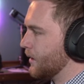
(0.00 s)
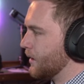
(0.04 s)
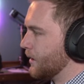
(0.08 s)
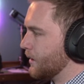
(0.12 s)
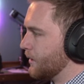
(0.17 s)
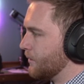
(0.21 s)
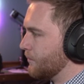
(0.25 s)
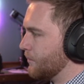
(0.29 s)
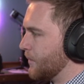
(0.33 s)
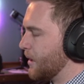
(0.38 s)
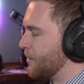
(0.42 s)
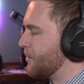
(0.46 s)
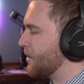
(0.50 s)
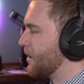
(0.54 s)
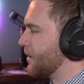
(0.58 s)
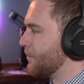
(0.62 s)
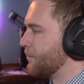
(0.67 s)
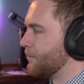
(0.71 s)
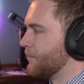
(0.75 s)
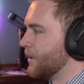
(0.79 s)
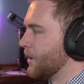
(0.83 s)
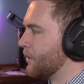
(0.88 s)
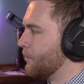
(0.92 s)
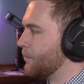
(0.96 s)
maybe
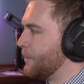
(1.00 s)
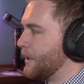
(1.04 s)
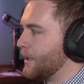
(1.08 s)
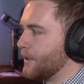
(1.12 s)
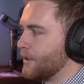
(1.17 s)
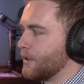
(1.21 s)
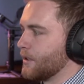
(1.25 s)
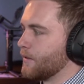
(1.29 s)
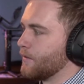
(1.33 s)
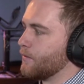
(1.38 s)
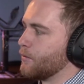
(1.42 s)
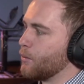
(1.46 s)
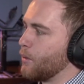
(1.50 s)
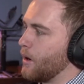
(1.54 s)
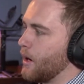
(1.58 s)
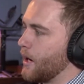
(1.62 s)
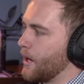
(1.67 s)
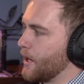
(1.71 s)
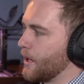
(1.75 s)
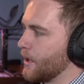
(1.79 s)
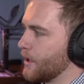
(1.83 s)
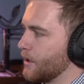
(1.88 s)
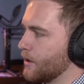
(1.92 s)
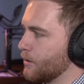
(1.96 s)
a piece of
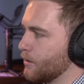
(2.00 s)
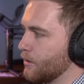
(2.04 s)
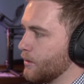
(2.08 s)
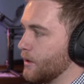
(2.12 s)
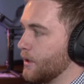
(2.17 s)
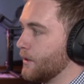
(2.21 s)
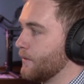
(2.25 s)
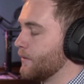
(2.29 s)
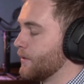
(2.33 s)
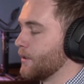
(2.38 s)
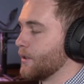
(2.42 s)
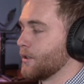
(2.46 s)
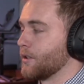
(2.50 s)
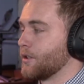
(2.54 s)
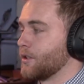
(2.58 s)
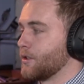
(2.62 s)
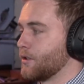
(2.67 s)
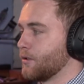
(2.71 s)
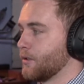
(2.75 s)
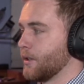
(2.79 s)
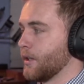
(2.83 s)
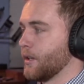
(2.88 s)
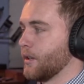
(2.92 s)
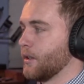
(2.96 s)
wire or even a
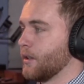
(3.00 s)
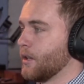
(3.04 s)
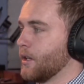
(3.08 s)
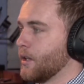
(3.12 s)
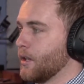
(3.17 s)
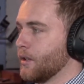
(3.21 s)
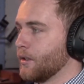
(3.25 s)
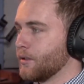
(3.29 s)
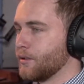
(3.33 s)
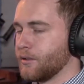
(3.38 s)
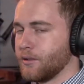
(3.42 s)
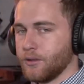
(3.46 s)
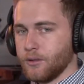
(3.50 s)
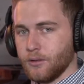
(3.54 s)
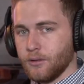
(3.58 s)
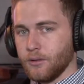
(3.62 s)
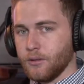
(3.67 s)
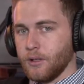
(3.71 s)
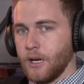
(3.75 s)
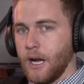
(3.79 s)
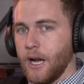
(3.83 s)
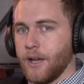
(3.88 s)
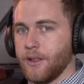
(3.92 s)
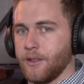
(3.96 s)
string to
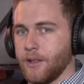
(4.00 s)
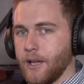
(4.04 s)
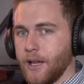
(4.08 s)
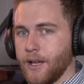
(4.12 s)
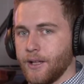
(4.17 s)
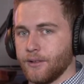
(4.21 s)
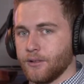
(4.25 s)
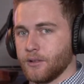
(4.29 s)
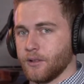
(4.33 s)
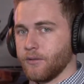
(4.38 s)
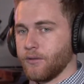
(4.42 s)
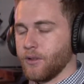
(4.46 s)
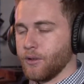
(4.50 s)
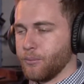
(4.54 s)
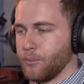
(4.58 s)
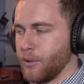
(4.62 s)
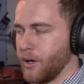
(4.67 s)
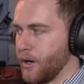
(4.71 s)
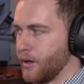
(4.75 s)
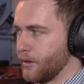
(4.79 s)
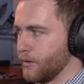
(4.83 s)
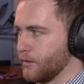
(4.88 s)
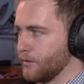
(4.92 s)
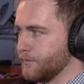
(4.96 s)
either ends of the
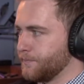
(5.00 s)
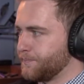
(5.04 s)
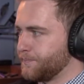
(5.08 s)
bottle